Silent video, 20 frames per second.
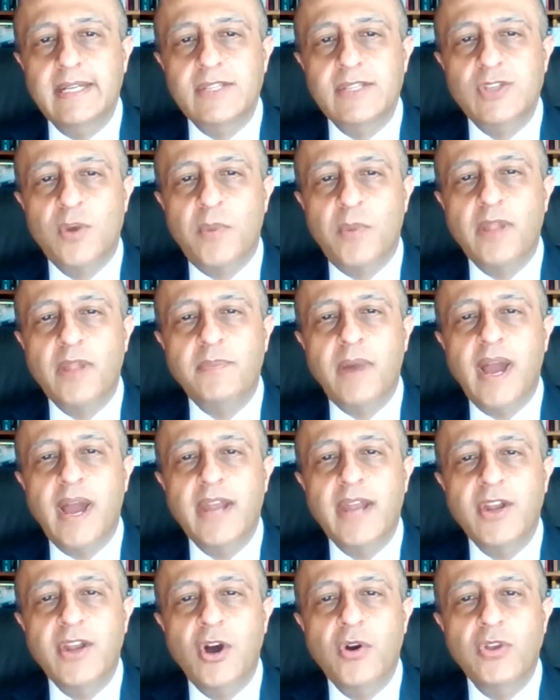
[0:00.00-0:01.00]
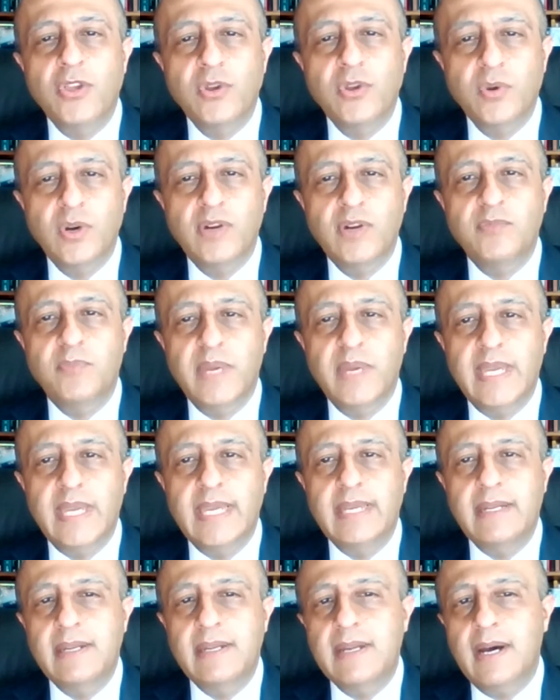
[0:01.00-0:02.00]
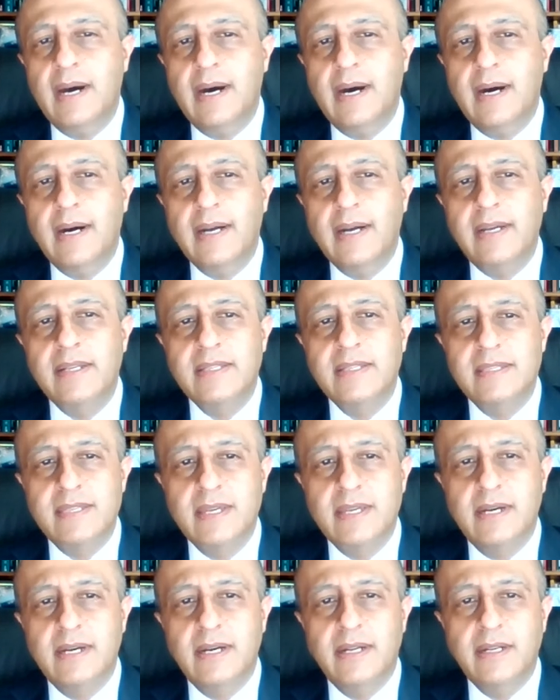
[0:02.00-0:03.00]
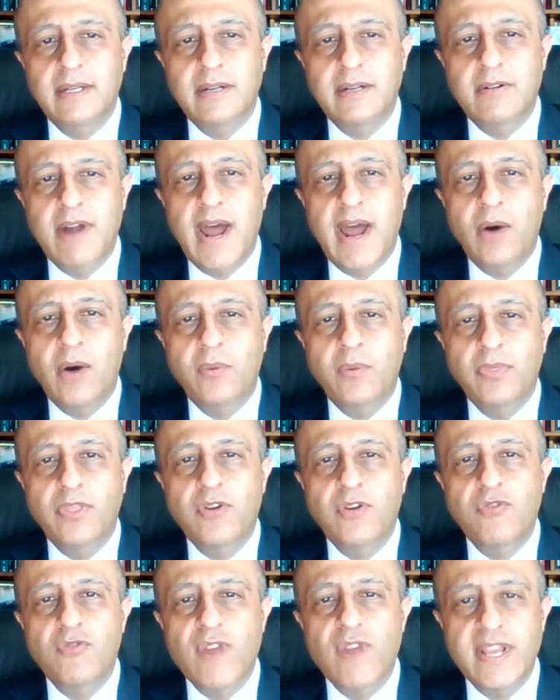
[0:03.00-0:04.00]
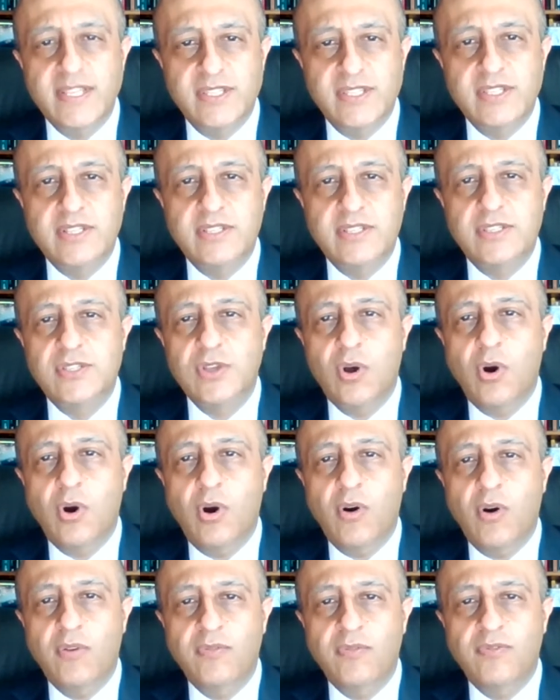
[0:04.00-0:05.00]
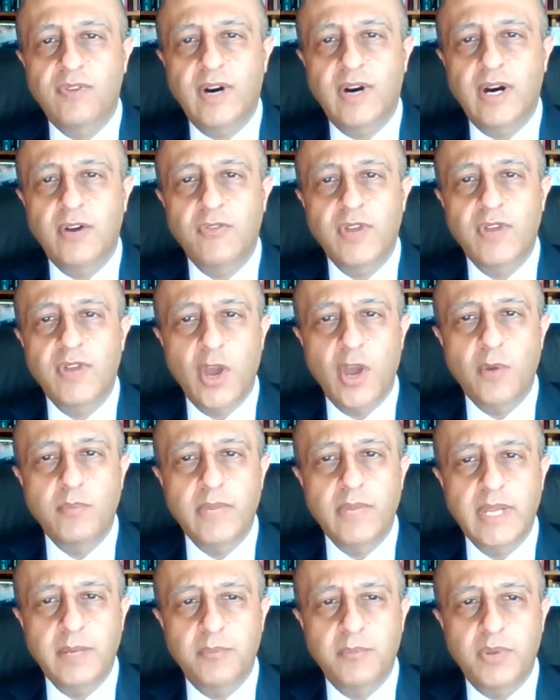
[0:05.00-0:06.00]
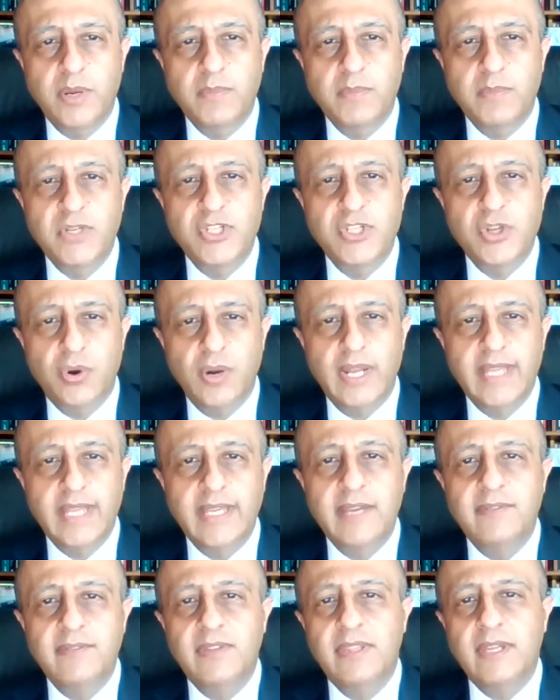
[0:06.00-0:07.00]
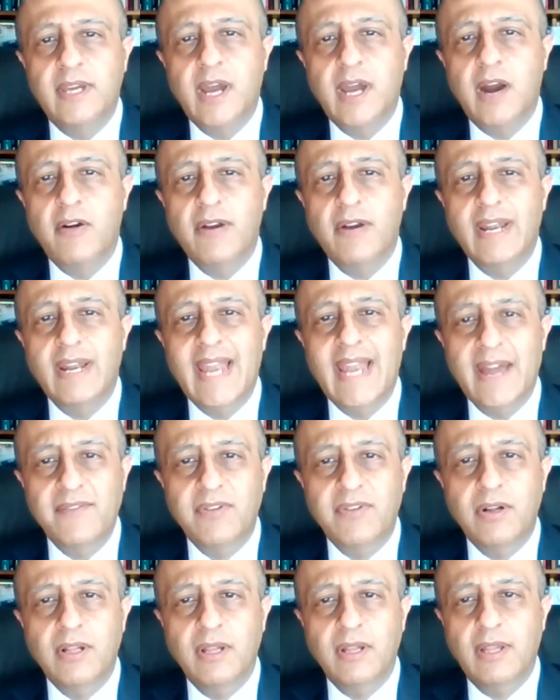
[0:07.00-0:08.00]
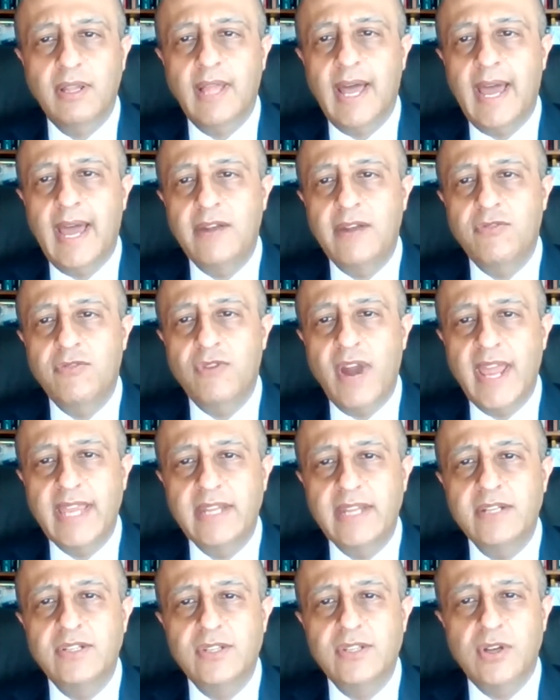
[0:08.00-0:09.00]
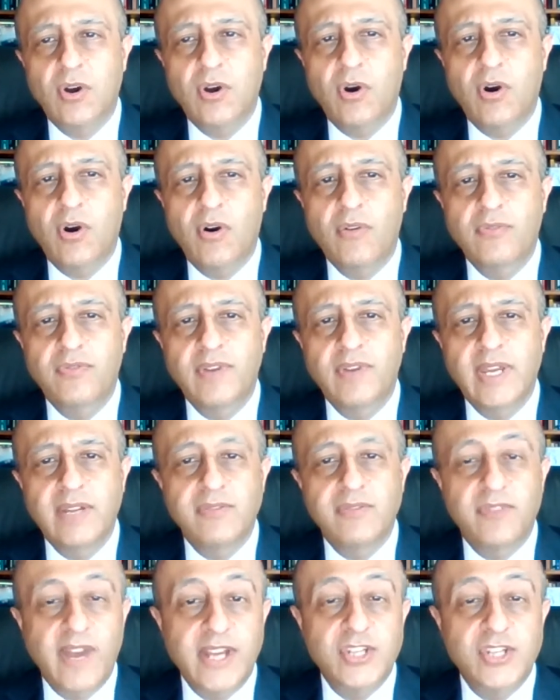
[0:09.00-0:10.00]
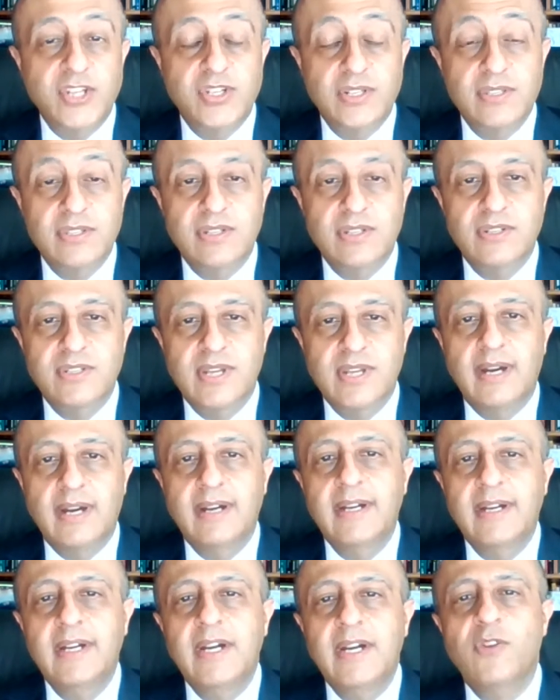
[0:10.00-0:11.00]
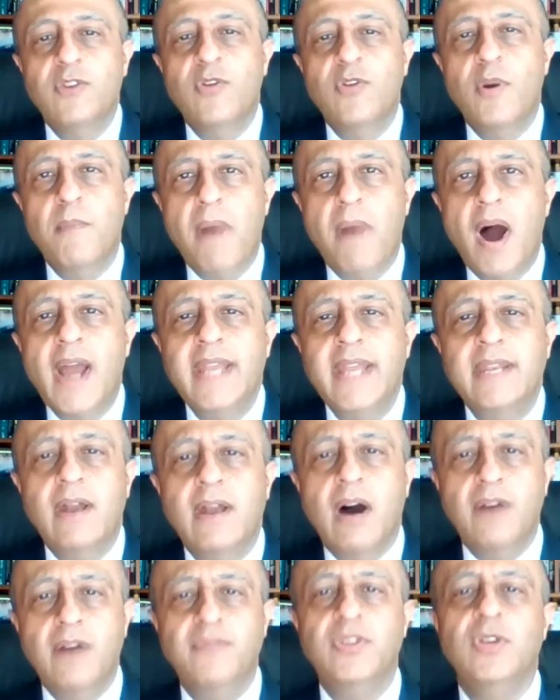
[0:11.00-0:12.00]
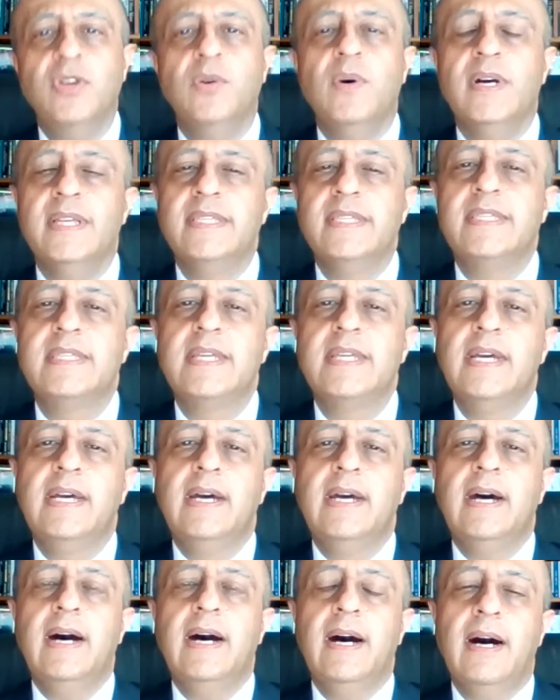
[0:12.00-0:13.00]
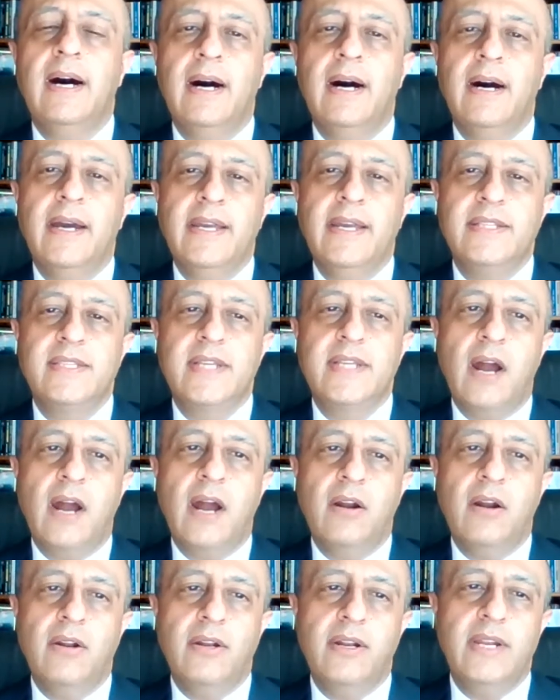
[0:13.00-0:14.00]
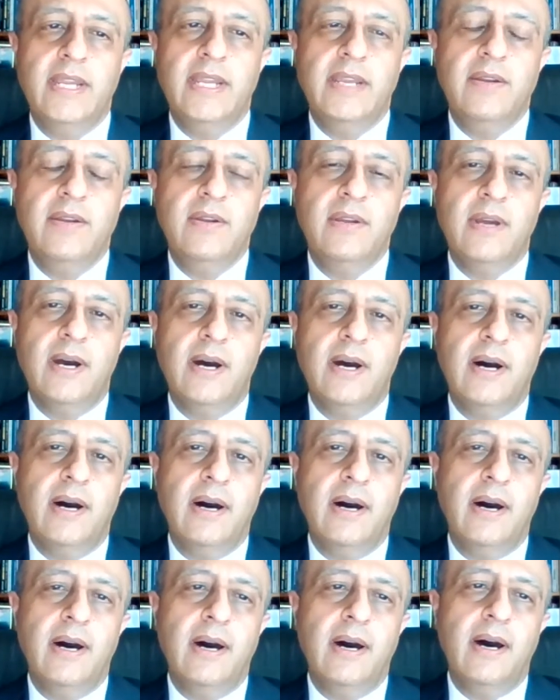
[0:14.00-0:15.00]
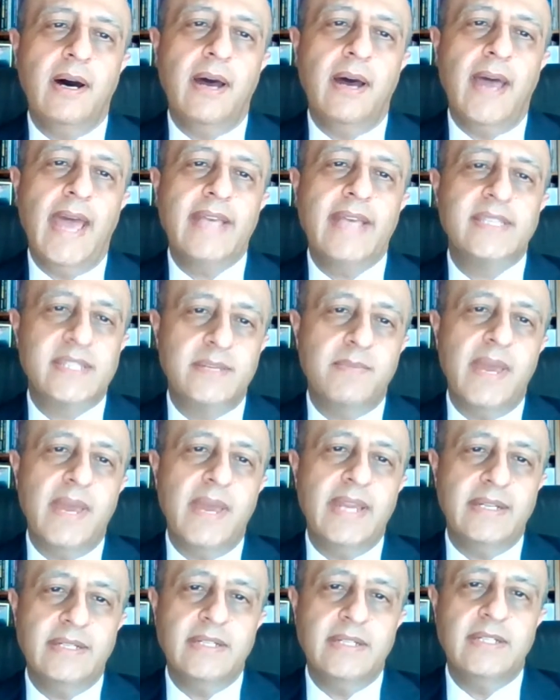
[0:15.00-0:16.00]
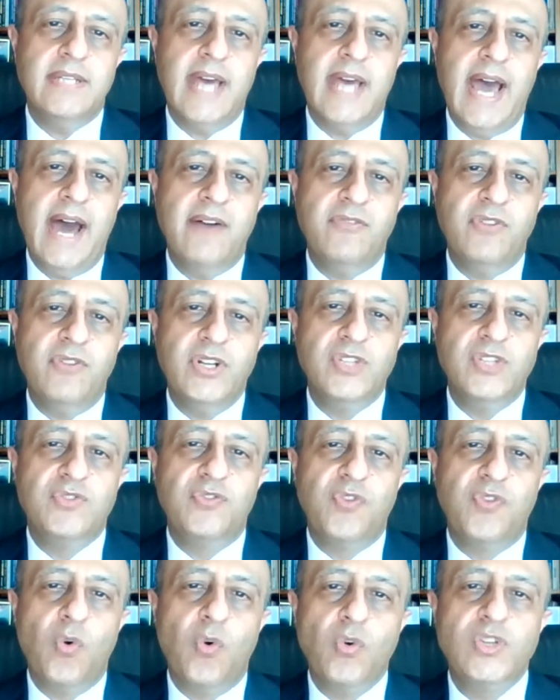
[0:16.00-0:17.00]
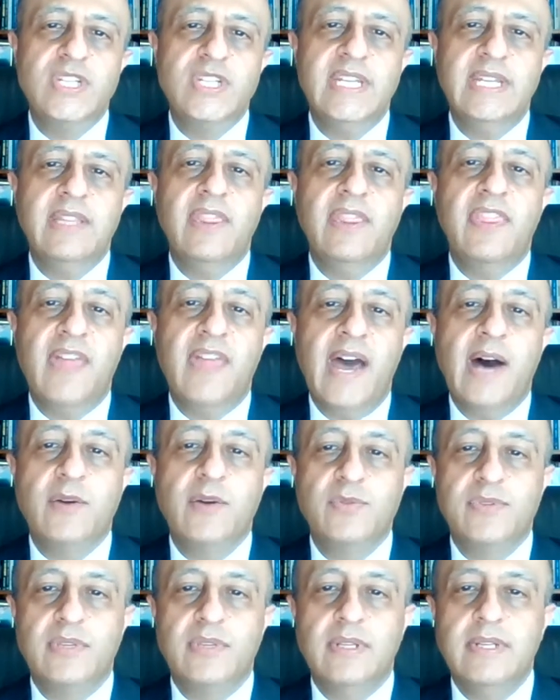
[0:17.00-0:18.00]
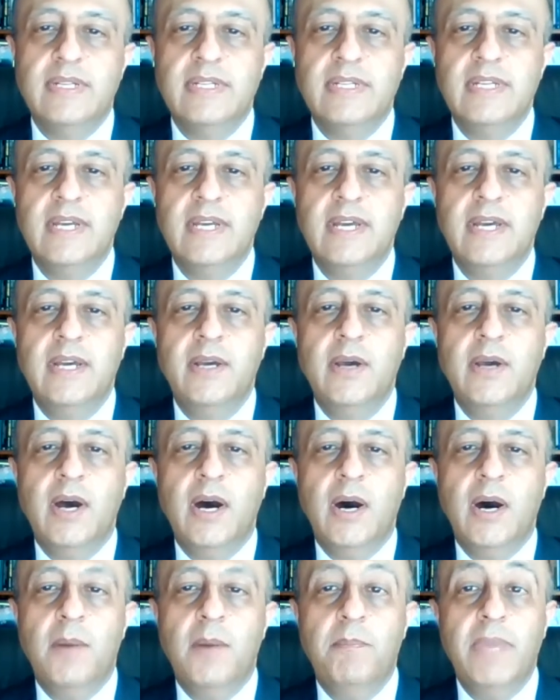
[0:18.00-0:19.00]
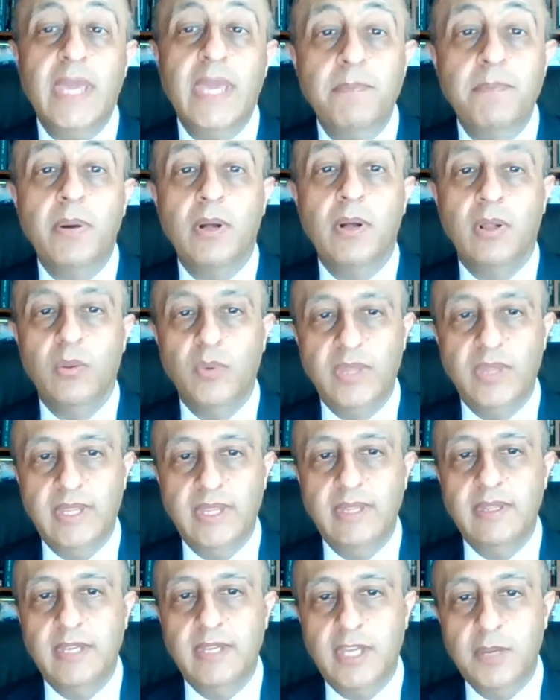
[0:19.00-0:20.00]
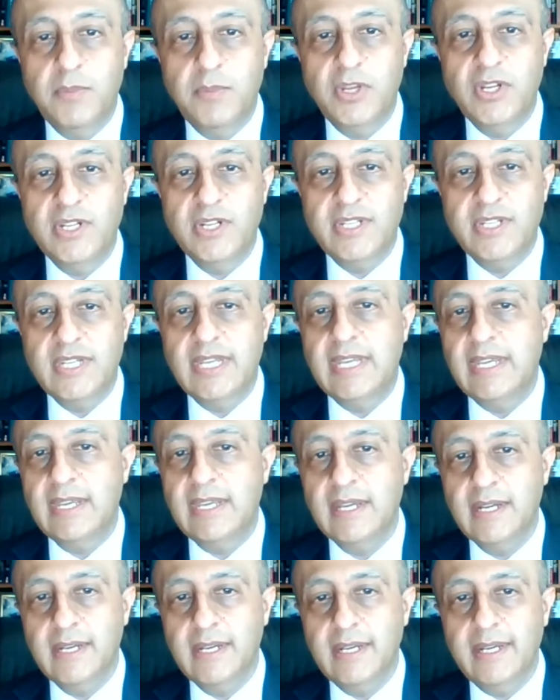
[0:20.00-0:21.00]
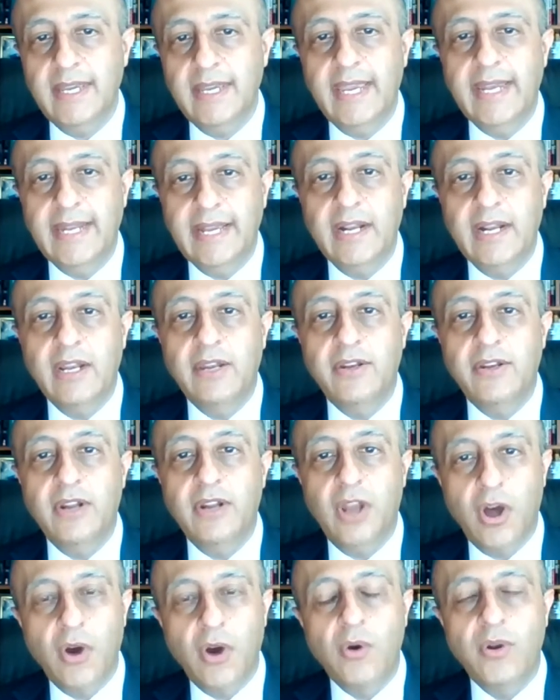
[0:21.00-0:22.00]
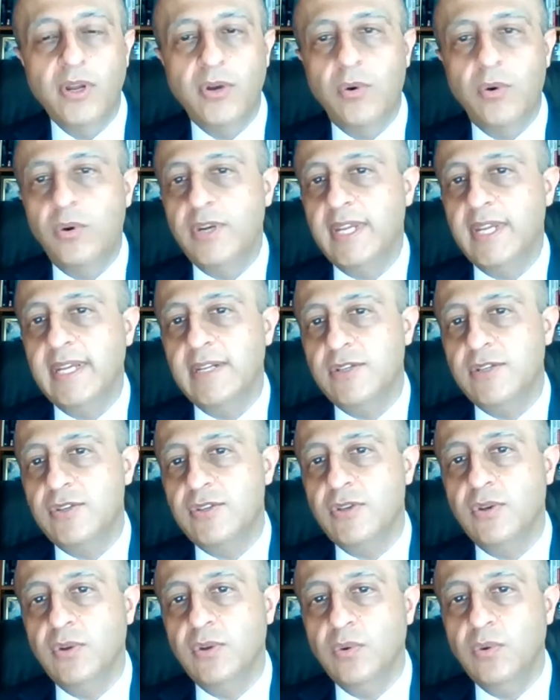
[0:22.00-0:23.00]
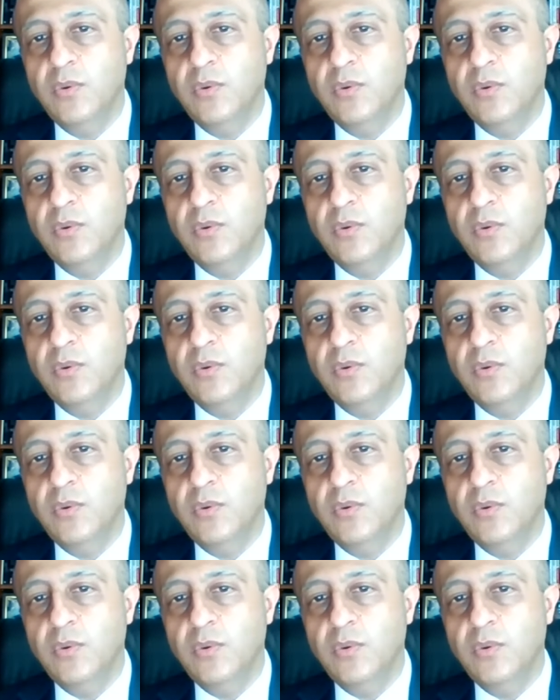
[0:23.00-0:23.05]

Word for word: So, brother, I know you have been uh, concerned around the risks of uh, reopening prematurely given the current level and rate of infections. And to remind our viewers, uh, it's currently uh, estimated to average 14,000 uh, people within the community in England alone, according to